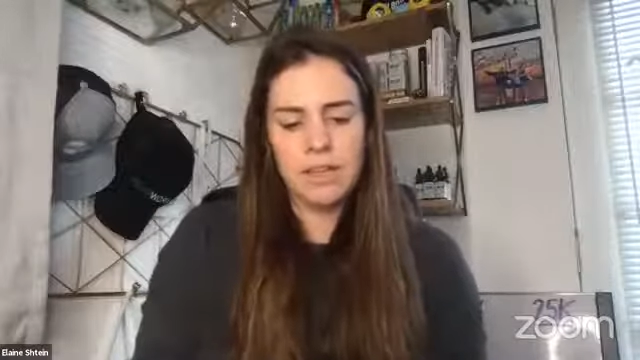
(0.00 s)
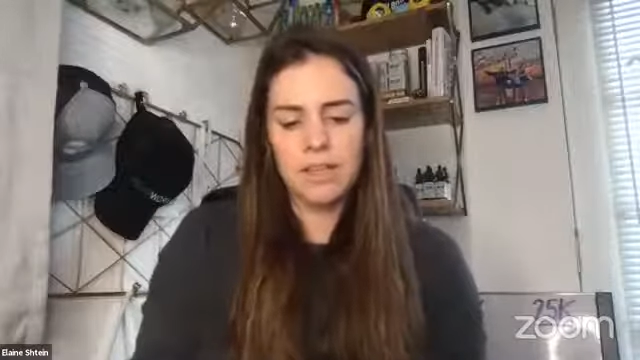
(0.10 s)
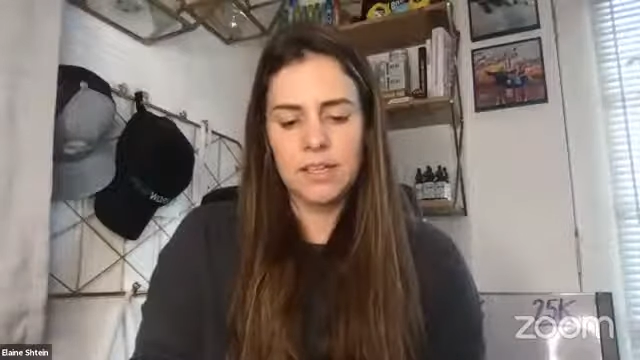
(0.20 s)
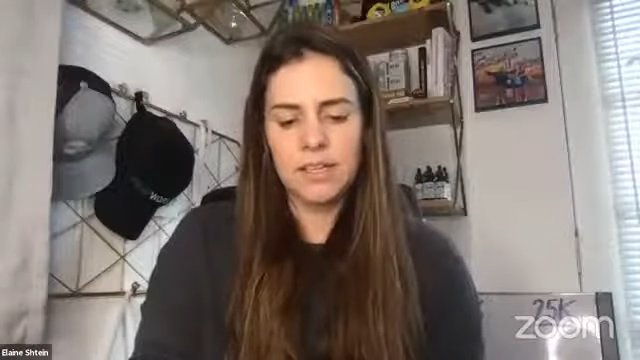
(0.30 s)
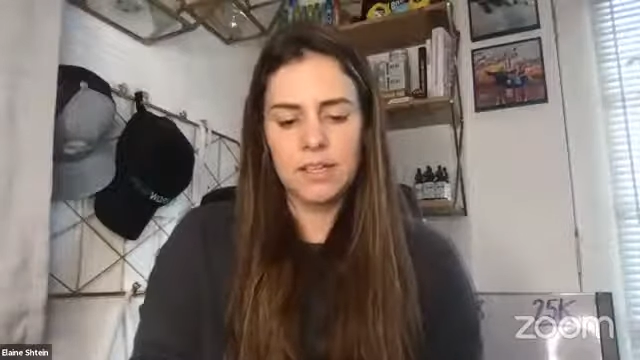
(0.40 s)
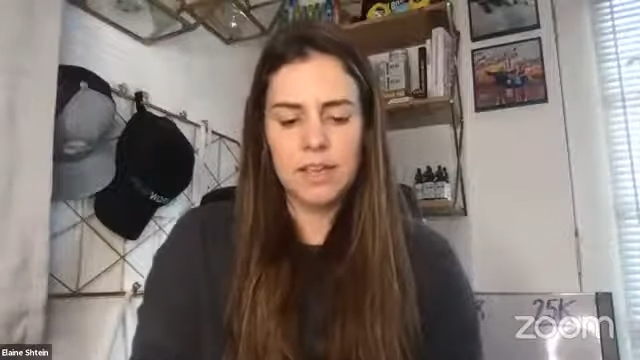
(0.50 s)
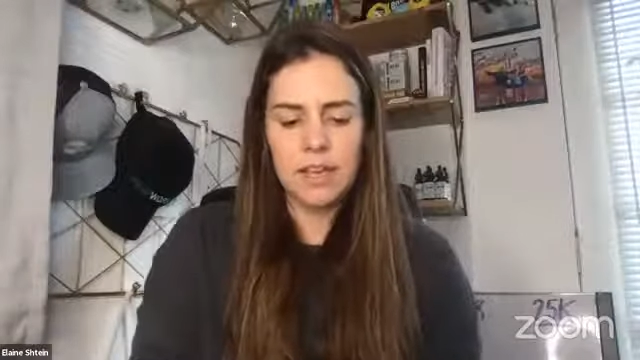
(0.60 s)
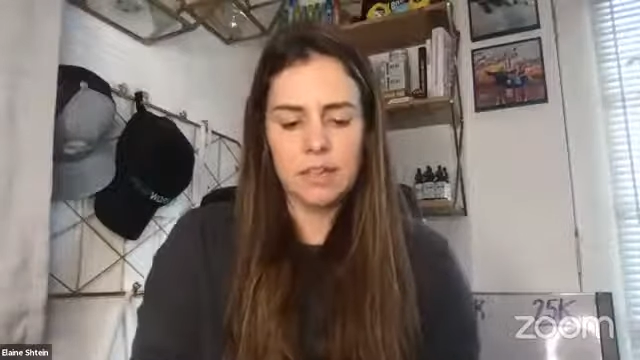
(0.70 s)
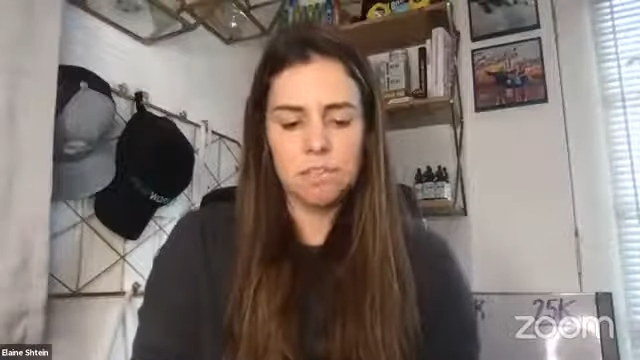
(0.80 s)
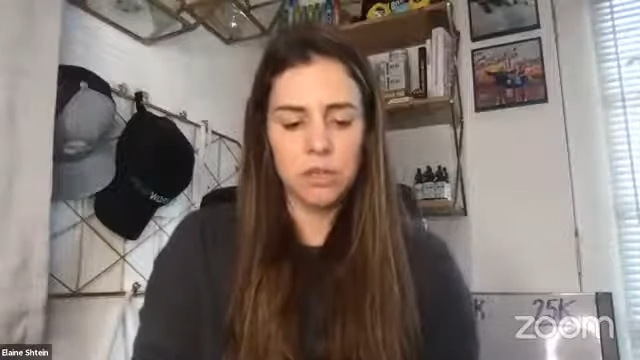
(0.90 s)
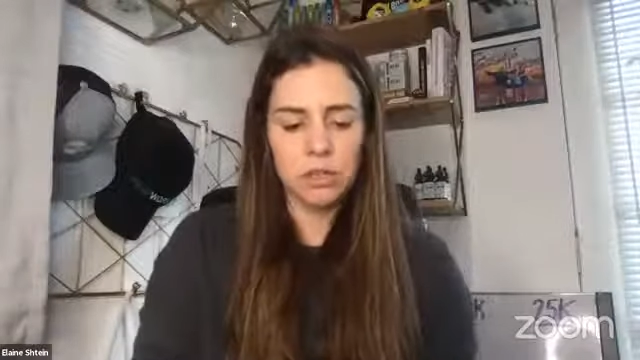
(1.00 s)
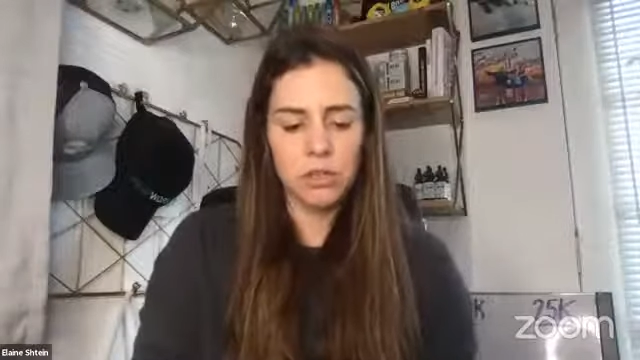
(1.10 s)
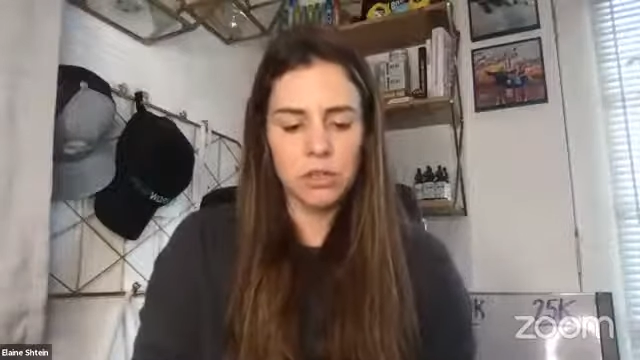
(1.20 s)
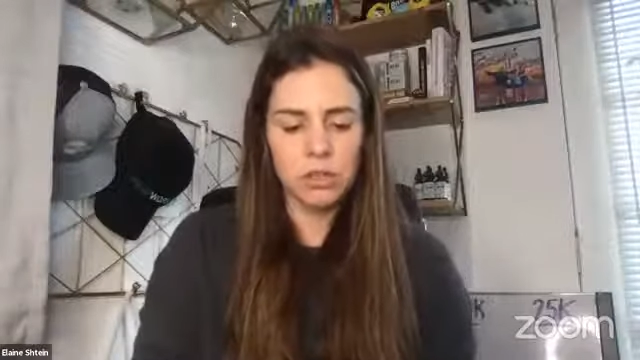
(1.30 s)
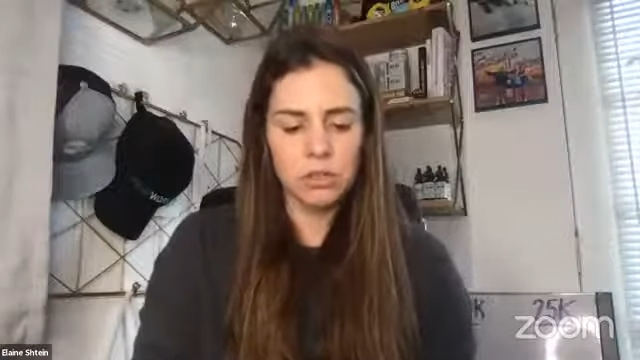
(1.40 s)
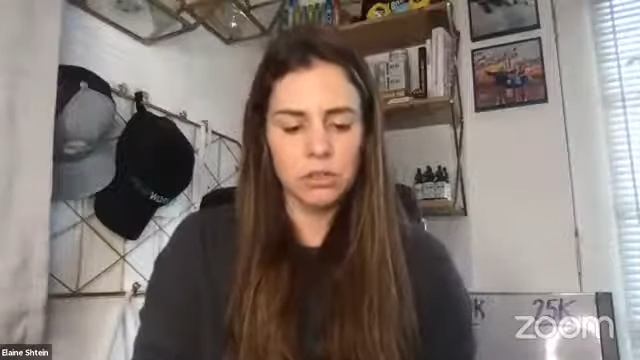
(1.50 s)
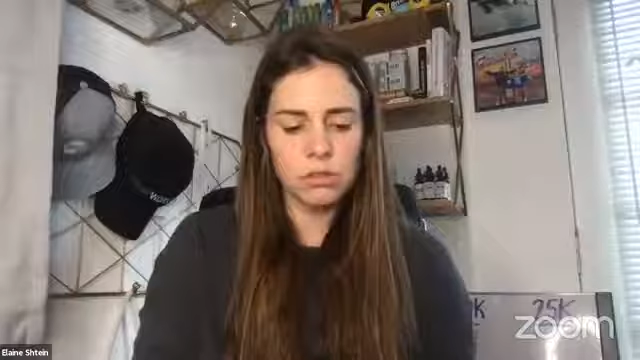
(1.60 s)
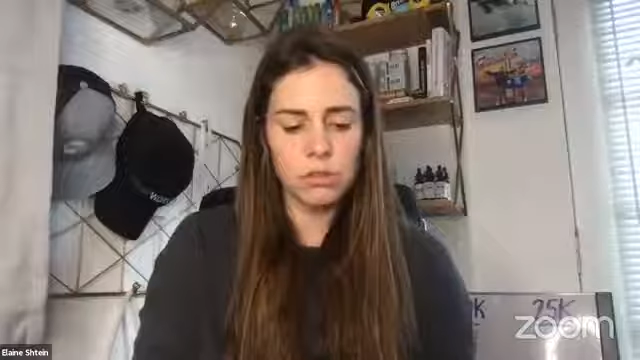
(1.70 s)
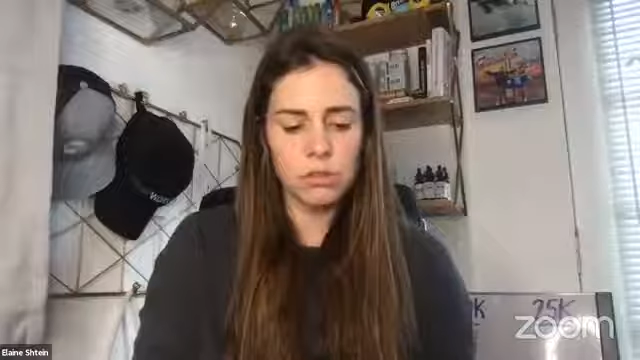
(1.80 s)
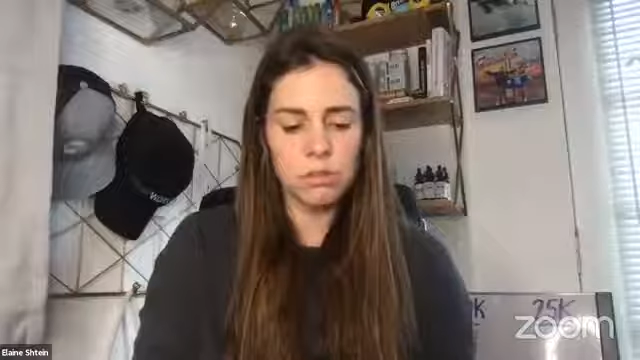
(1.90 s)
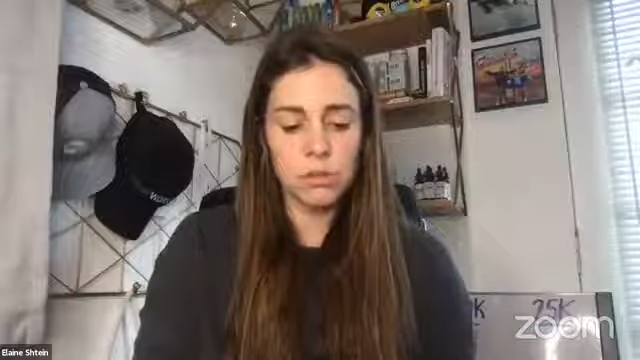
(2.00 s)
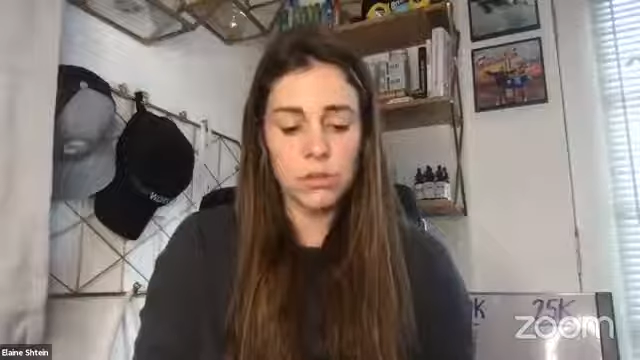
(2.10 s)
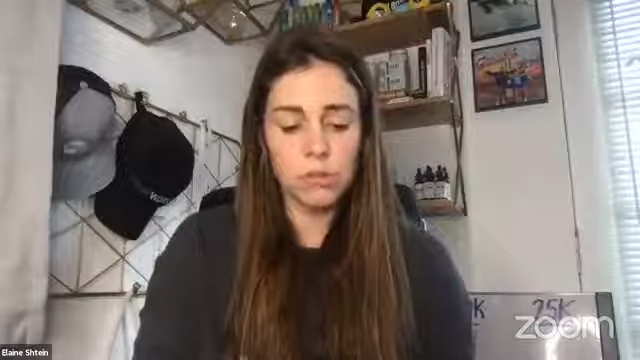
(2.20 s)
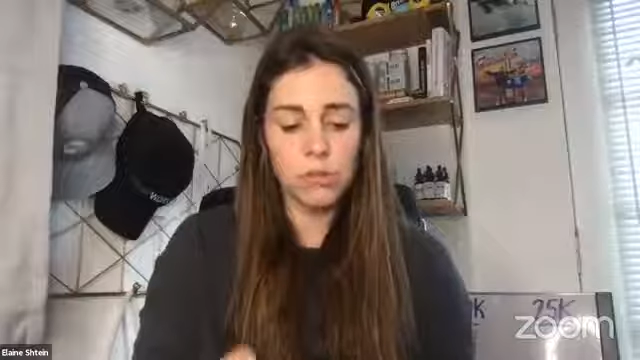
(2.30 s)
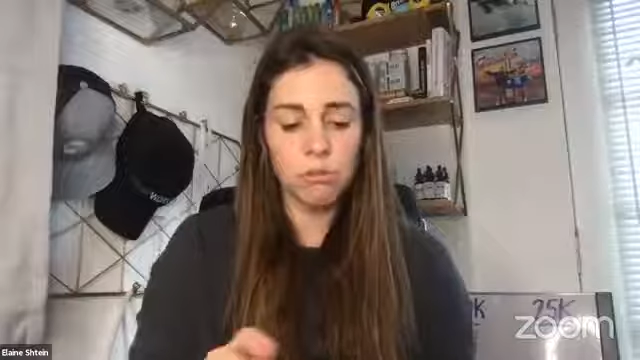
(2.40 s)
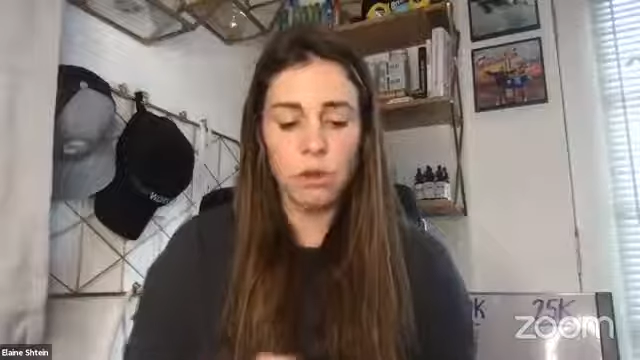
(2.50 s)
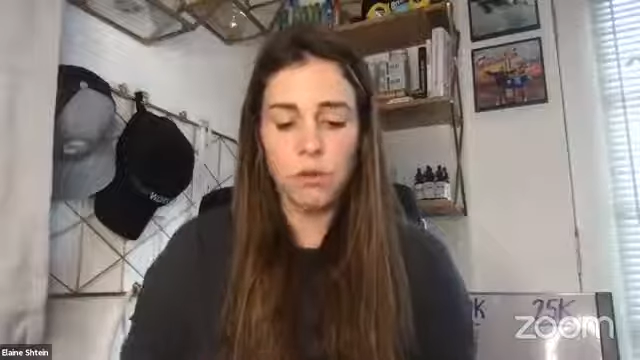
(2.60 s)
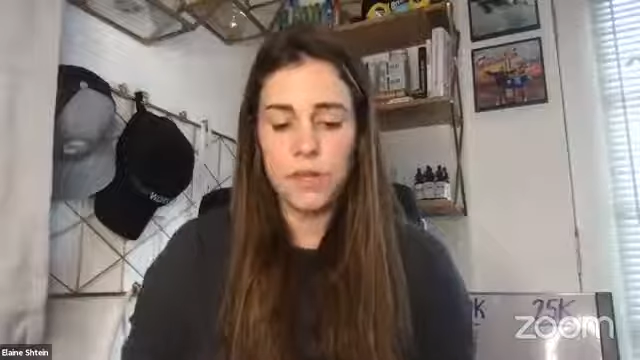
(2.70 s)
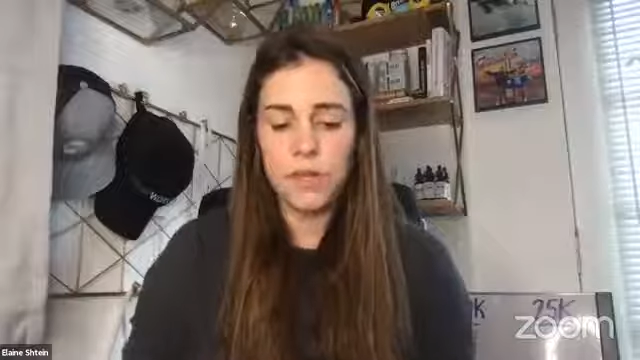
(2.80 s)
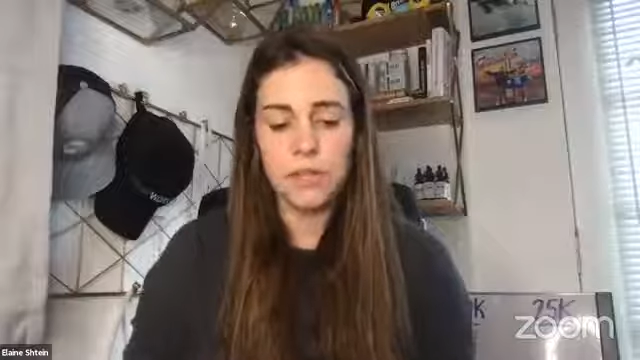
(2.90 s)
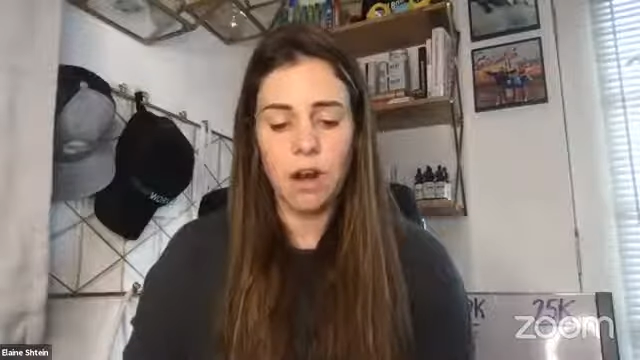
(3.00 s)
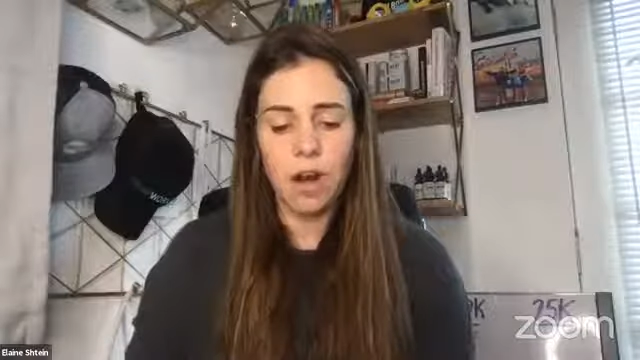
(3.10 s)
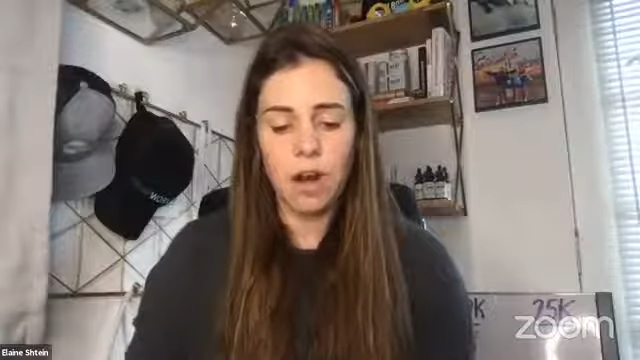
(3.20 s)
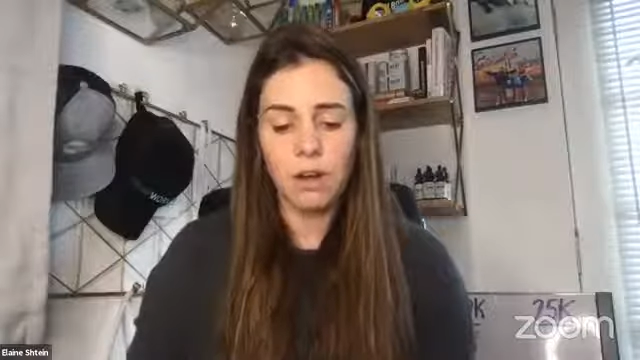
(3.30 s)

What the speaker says: He says personal growth is not